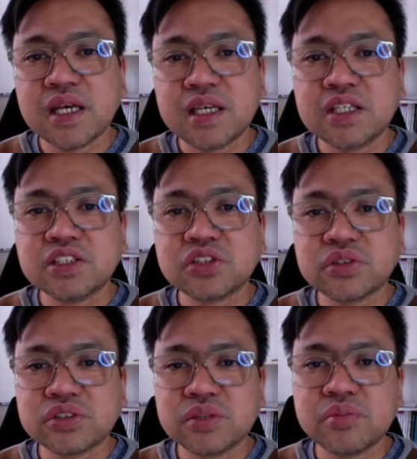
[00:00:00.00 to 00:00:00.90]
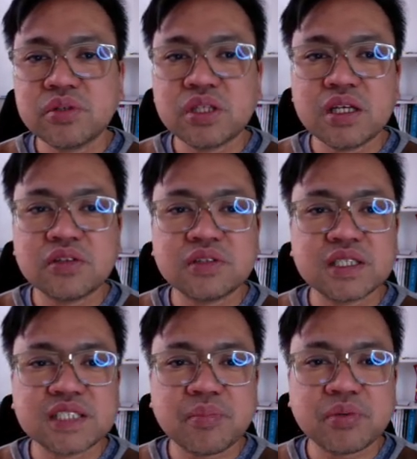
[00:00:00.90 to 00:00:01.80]
each contributing to the
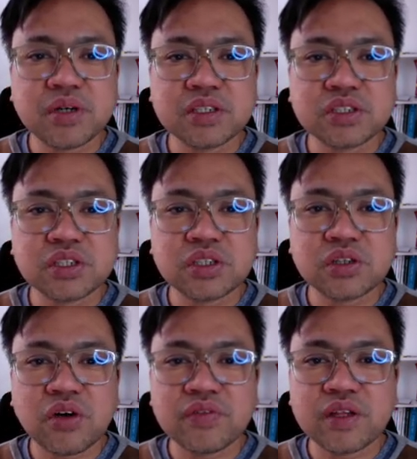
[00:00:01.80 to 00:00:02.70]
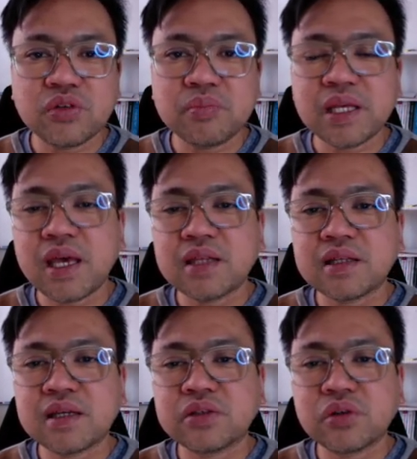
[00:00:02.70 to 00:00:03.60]
separation of the
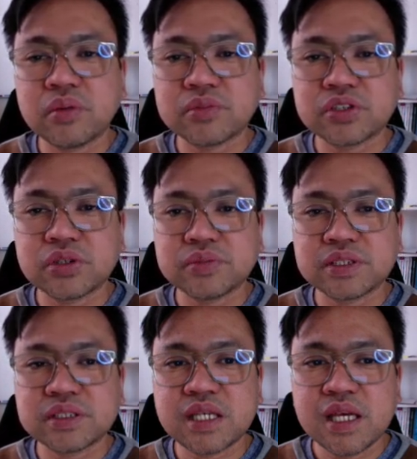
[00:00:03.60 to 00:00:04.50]
duplicated chromosomes.